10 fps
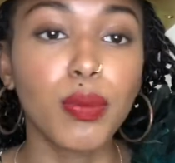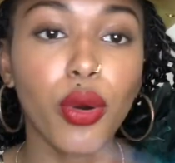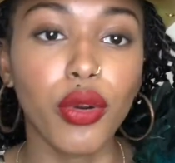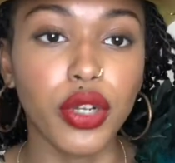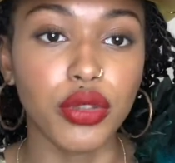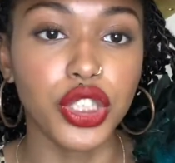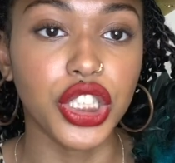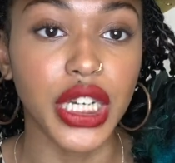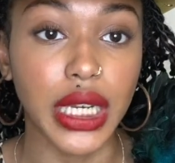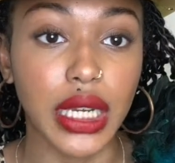Porno
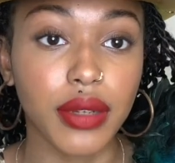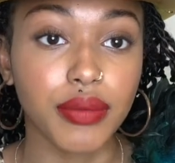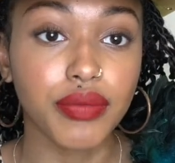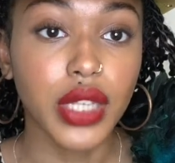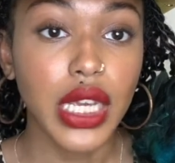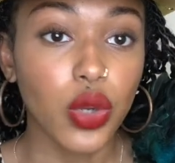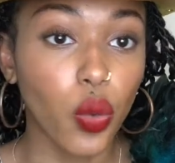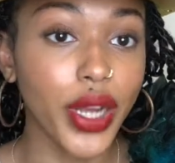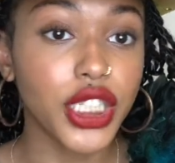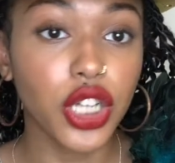Chic,
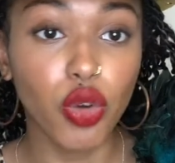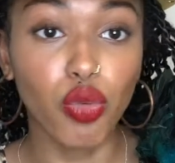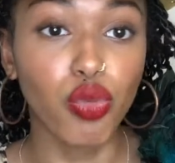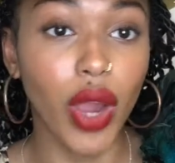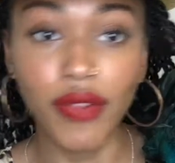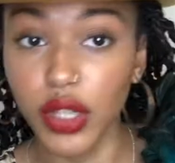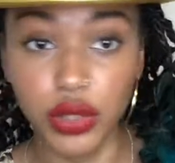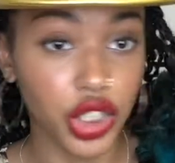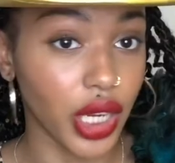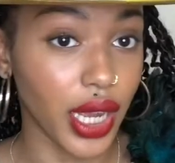which
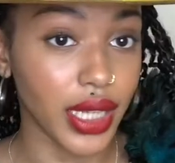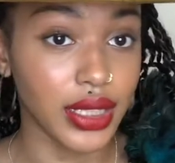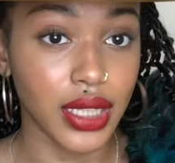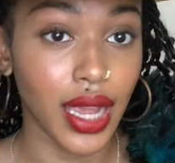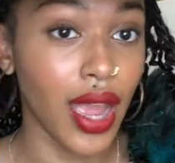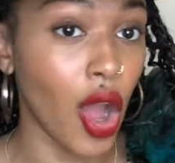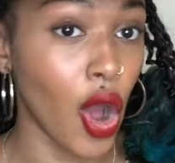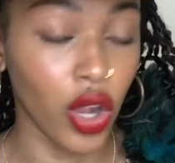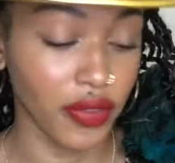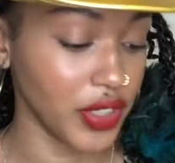revolutionized
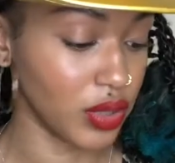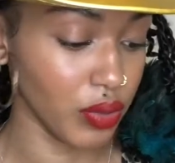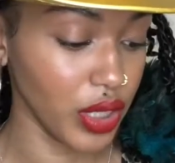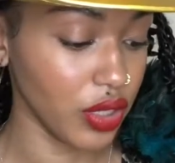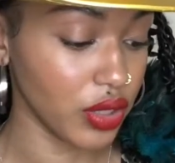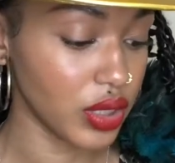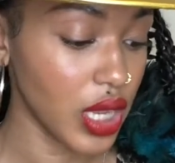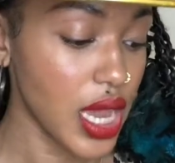all of its readers.